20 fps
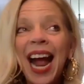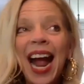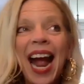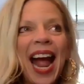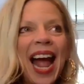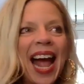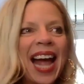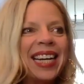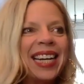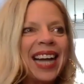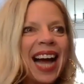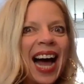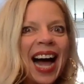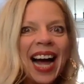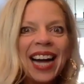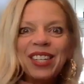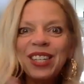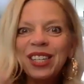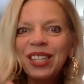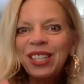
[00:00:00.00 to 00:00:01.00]
and
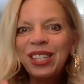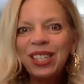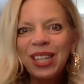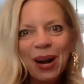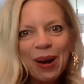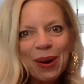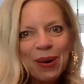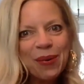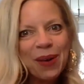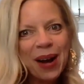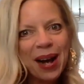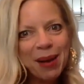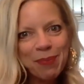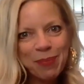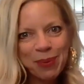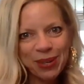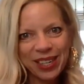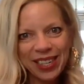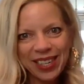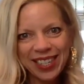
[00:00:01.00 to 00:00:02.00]
I just so
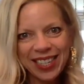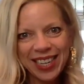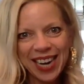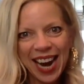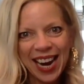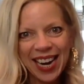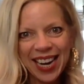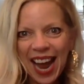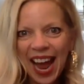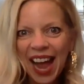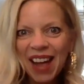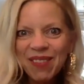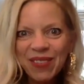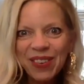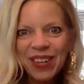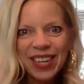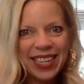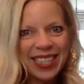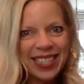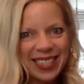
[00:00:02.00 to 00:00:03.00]
appreciate
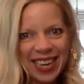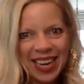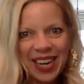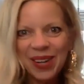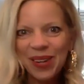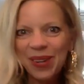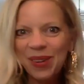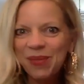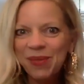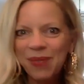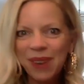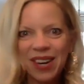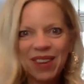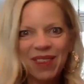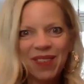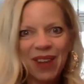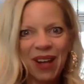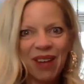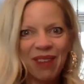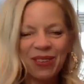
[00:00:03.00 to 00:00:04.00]
every single one of
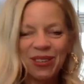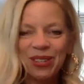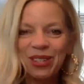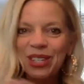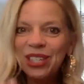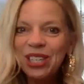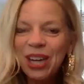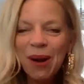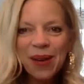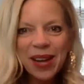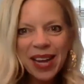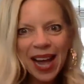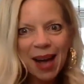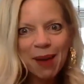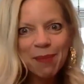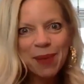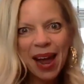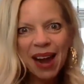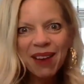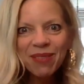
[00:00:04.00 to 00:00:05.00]
y'all for showing
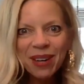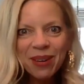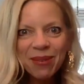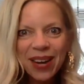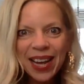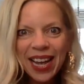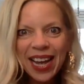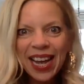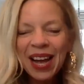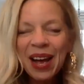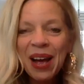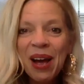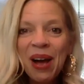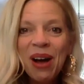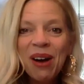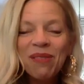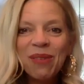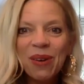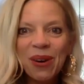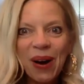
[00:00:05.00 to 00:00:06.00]
up every week
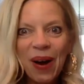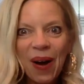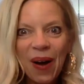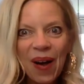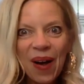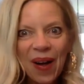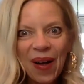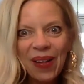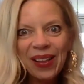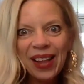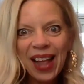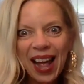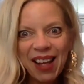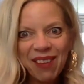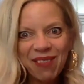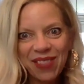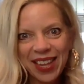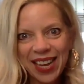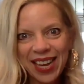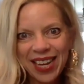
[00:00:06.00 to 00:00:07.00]
for all of
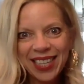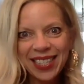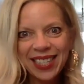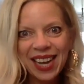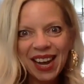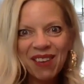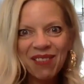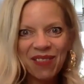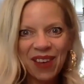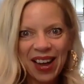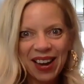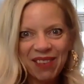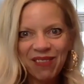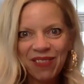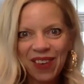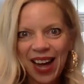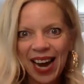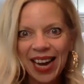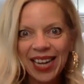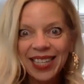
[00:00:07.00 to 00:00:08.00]
these fun
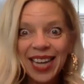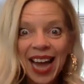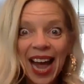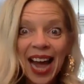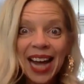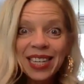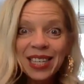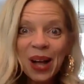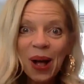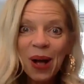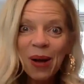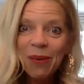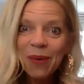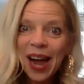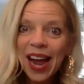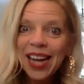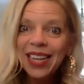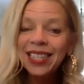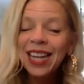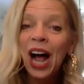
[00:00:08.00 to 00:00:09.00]
finds. As
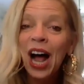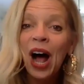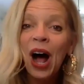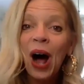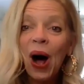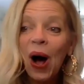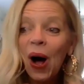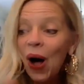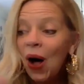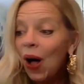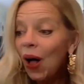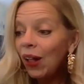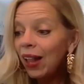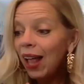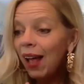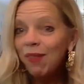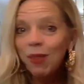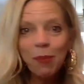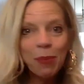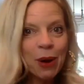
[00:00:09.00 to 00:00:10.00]
always, all
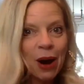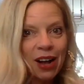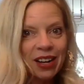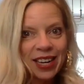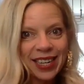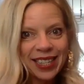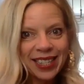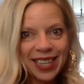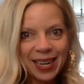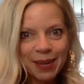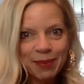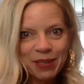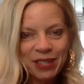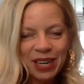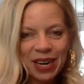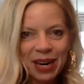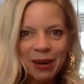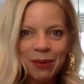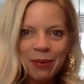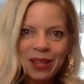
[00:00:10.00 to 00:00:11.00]
of the products that I'm
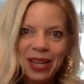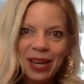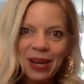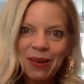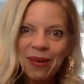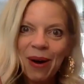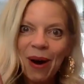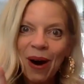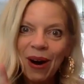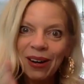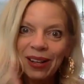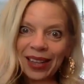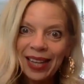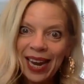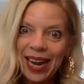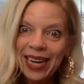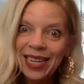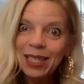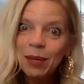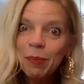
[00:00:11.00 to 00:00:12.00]
sharing with you are
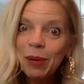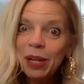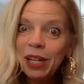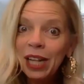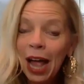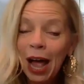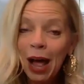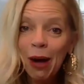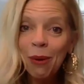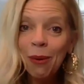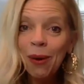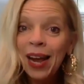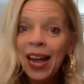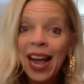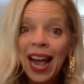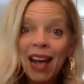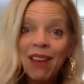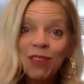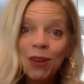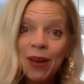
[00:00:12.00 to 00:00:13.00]
linked below.
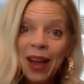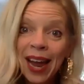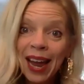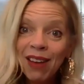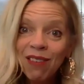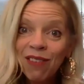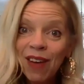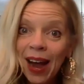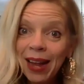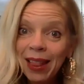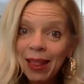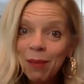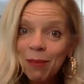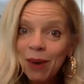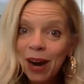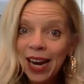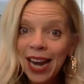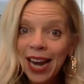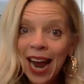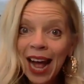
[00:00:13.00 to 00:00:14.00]
If you can't find them
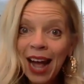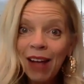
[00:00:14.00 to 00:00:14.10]
right now,